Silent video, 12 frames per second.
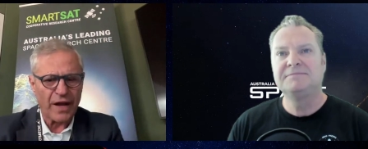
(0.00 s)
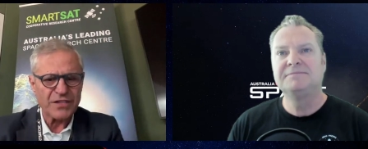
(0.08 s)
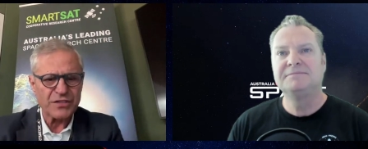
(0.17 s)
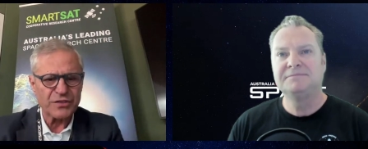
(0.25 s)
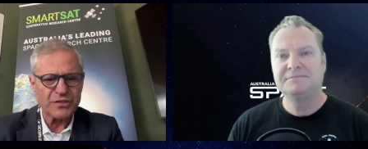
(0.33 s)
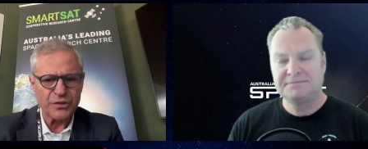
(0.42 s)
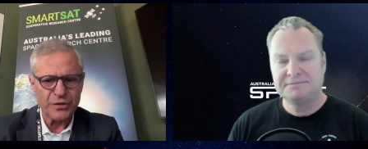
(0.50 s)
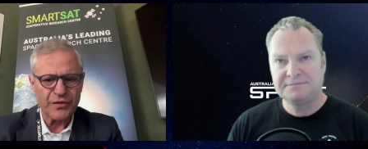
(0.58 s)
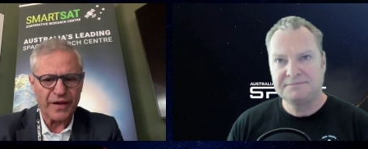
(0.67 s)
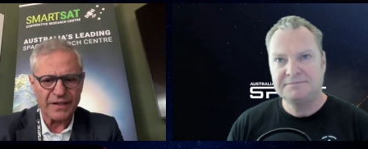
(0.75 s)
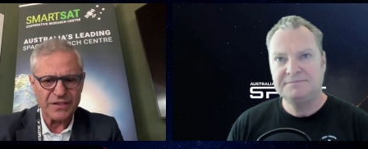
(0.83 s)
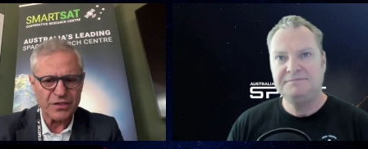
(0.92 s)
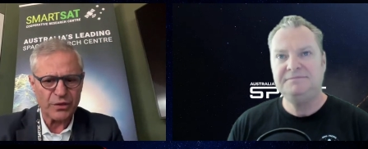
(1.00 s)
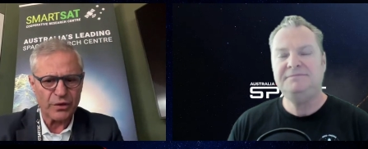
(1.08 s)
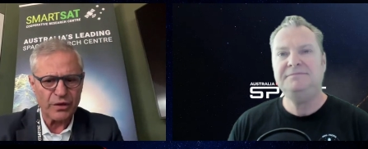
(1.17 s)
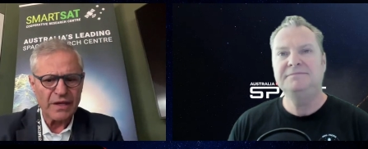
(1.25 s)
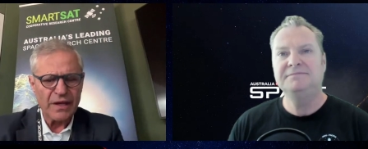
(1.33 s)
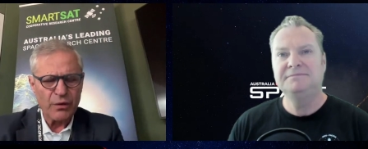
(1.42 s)
Speaker 1: us to do that.
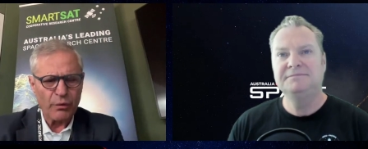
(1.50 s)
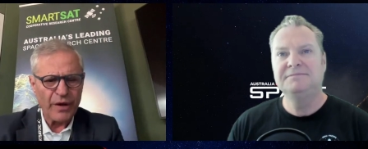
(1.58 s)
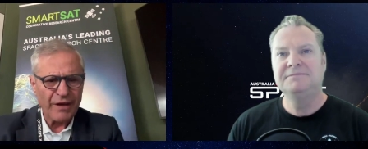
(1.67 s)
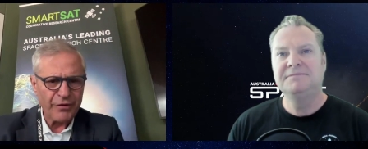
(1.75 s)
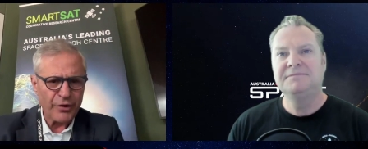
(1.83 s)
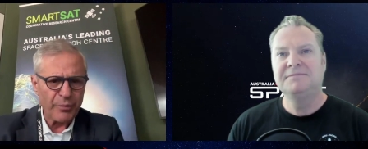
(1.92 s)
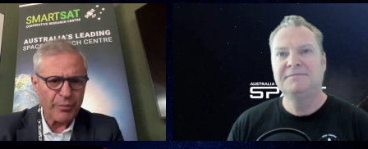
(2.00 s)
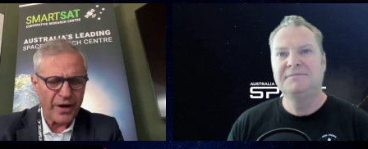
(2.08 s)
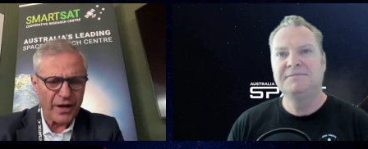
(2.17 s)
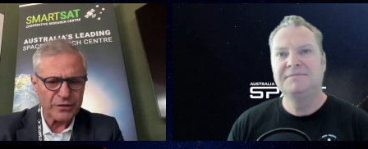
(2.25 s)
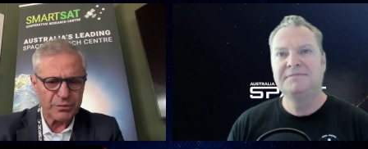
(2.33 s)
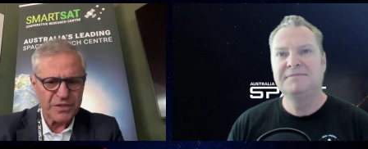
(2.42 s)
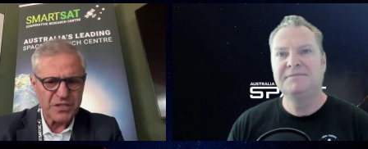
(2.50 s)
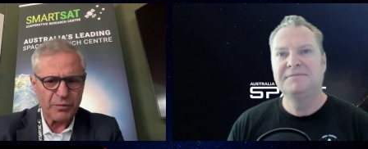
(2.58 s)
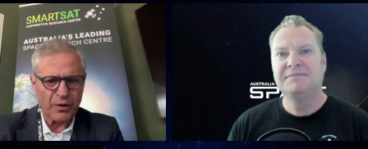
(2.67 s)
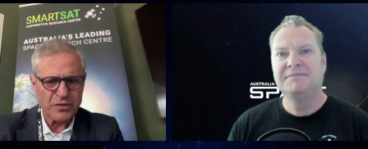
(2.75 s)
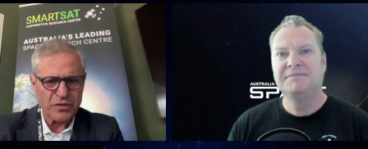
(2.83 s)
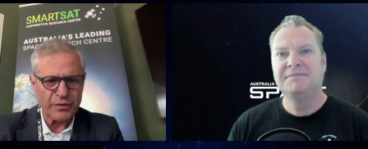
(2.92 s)
So we are very proud to be
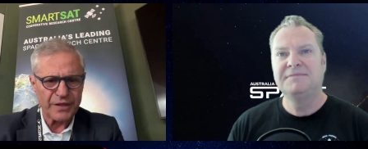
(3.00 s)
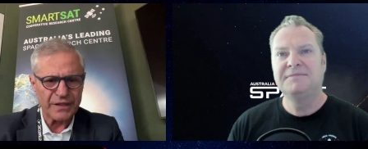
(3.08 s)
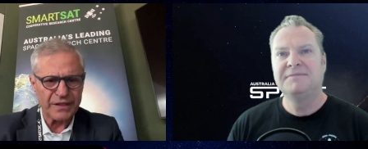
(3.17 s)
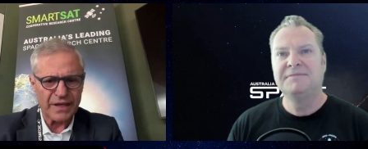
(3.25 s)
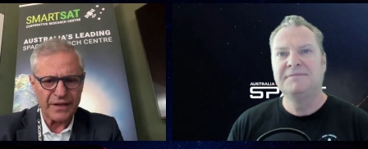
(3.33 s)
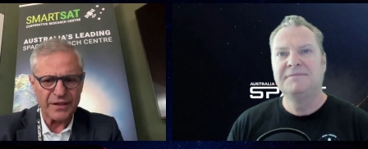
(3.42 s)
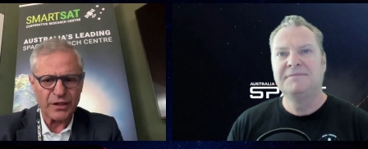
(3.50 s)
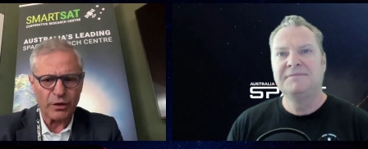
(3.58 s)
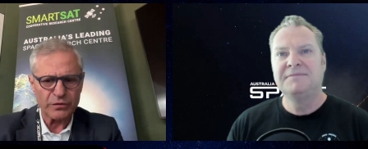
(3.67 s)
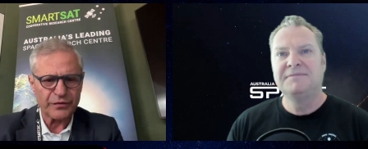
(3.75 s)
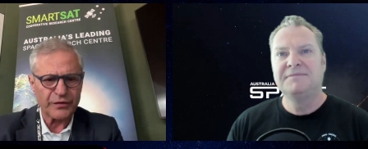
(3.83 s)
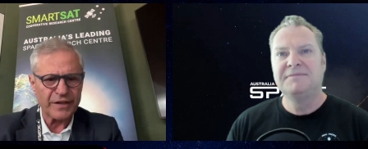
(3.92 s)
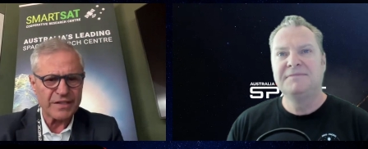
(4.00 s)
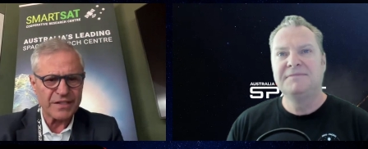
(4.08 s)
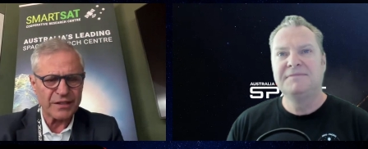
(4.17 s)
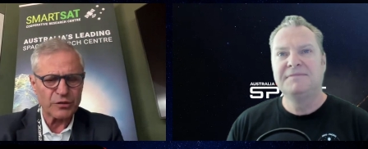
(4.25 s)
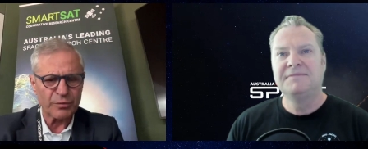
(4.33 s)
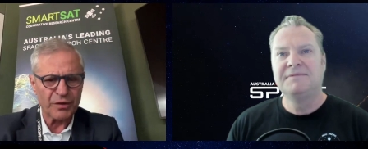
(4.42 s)
sponsoring uh, the
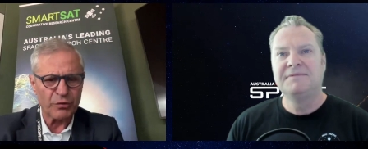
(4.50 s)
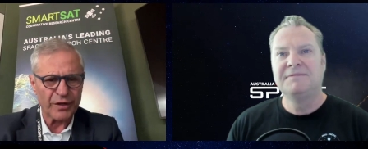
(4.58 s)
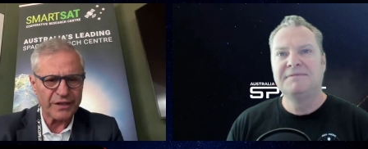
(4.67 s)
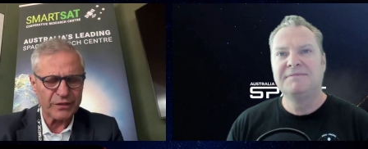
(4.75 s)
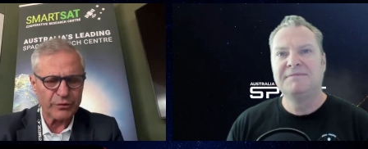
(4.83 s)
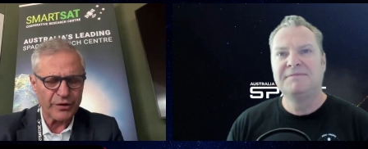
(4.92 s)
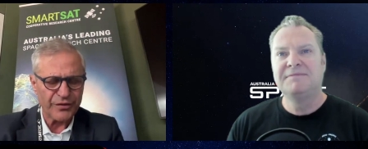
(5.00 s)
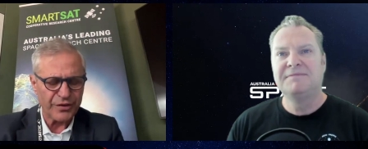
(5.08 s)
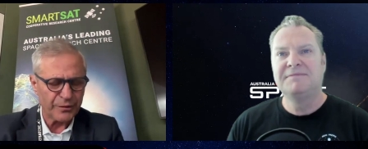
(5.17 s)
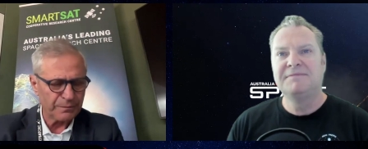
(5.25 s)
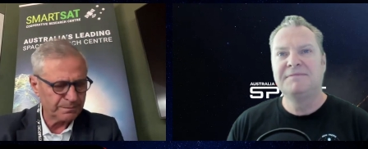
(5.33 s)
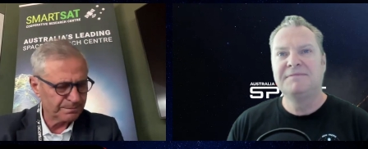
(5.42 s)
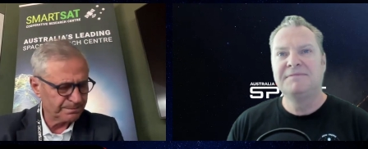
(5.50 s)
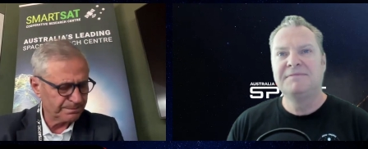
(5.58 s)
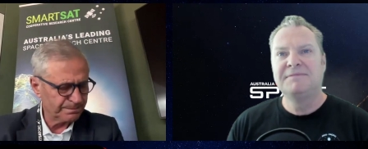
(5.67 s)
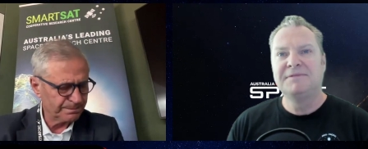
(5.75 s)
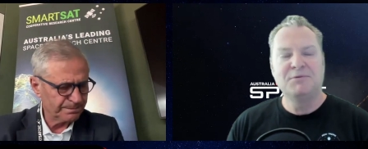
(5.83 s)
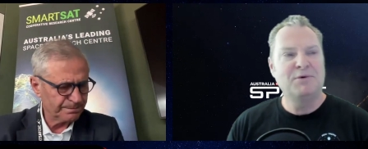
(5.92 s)
conference and to be working with you.
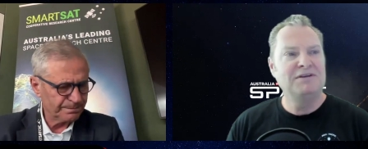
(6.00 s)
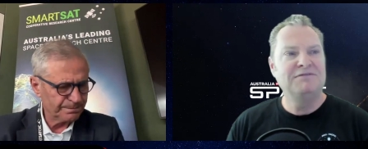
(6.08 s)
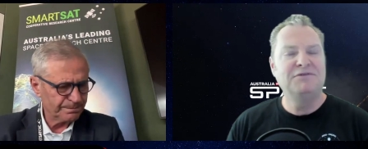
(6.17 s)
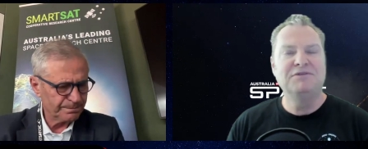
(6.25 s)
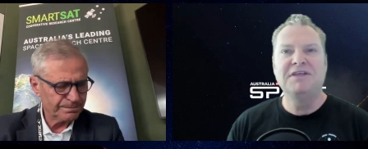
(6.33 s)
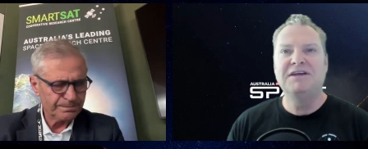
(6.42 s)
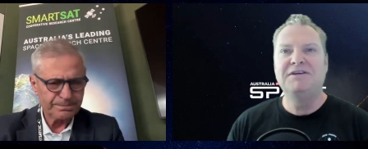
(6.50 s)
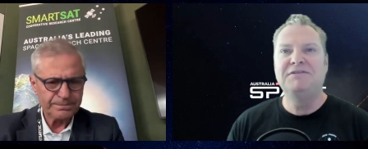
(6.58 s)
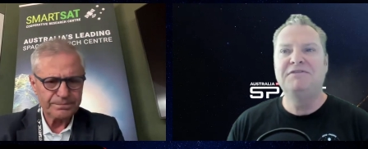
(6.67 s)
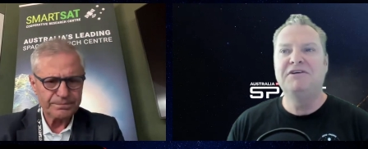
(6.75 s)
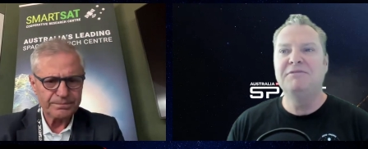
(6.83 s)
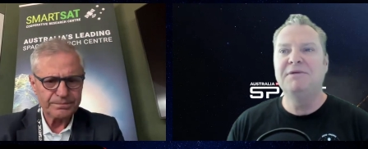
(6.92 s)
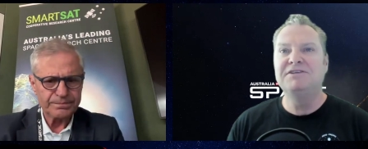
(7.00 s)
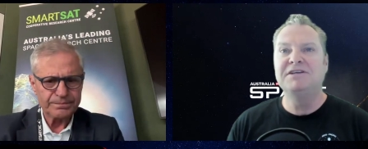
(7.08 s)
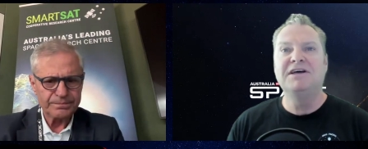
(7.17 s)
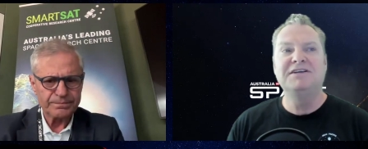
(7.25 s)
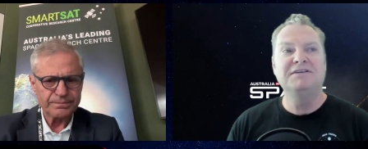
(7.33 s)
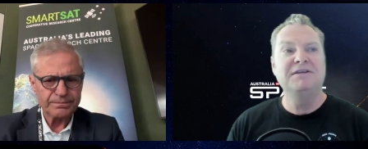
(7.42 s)
Speaker 2: Wonderful. Thank you very much. And
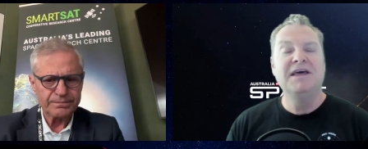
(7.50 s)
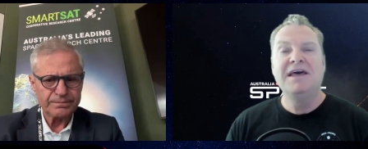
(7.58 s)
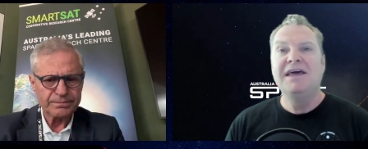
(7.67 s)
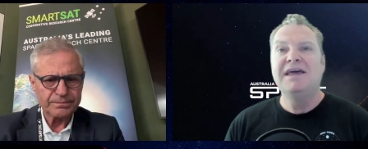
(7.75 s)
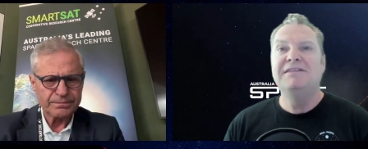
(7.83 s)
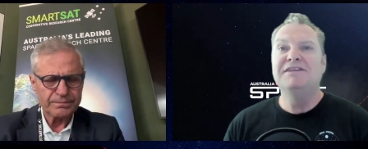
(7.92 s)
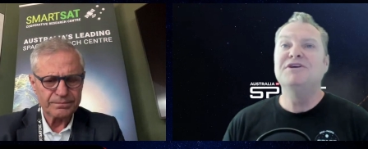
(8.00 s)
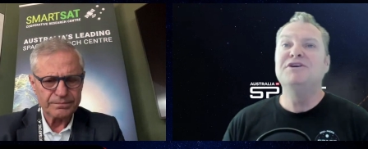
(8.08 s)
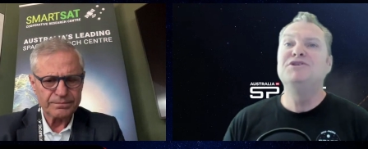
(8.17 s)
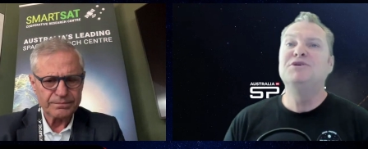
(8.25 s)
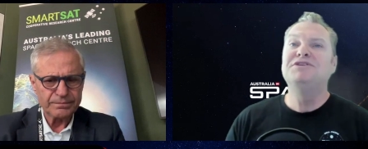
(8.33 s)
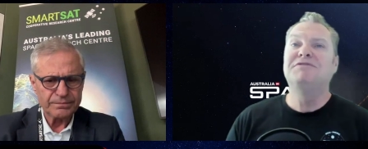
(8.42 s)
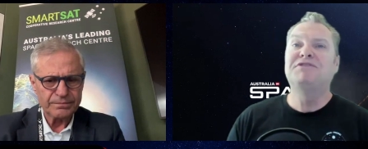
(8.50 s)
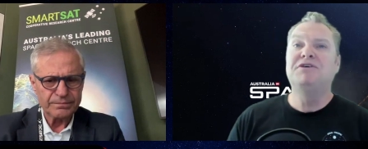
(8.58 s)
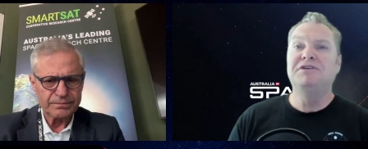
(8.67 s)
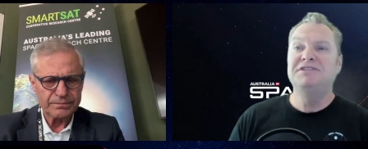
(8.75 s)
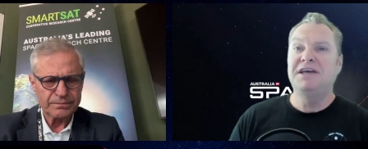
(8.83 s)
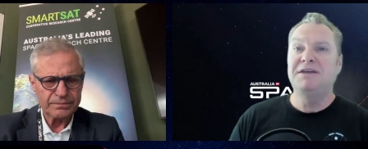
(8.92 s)
like, uh, there's no shortage of
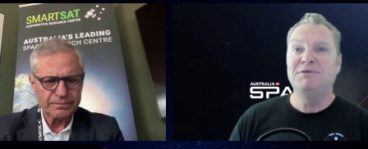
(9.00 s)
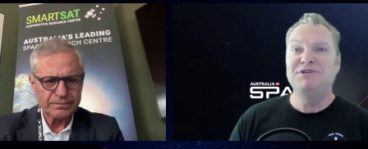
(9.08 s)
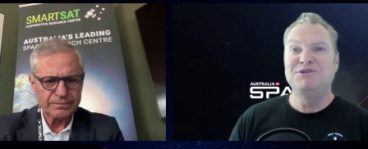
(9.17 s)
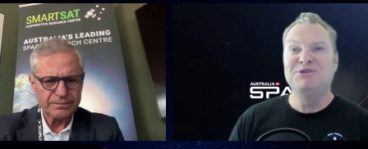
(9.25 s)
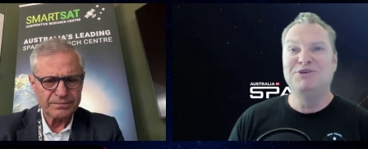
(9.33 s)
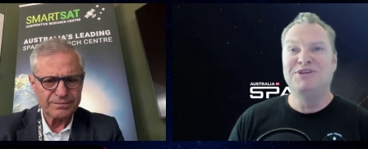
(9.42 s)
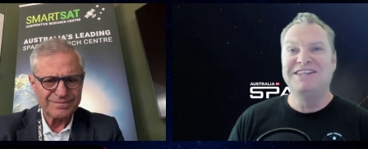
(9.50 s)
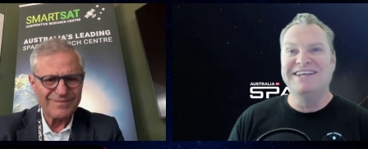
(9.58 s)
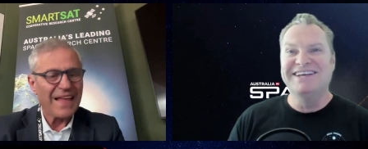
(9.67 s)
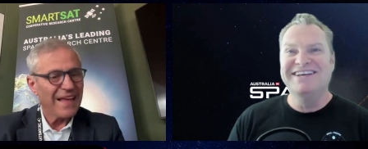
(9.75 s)
content, which is a good thing.